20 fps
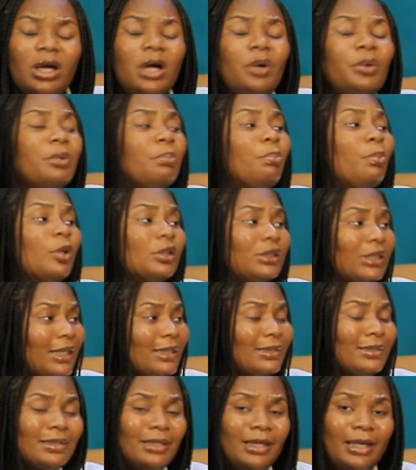how
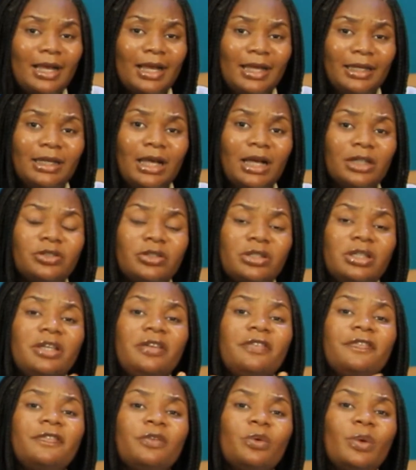important they are in
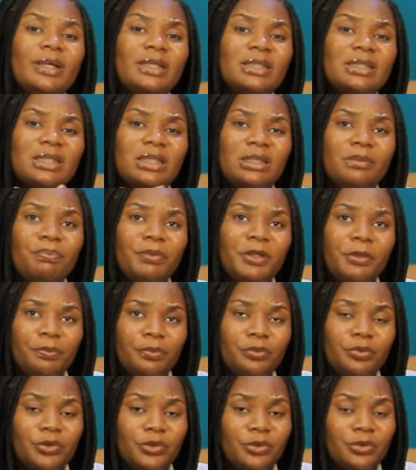actually influencing
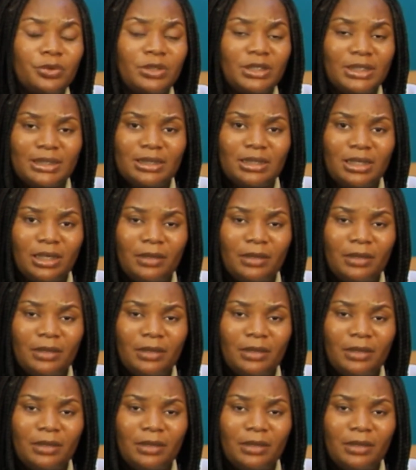people to do this thing.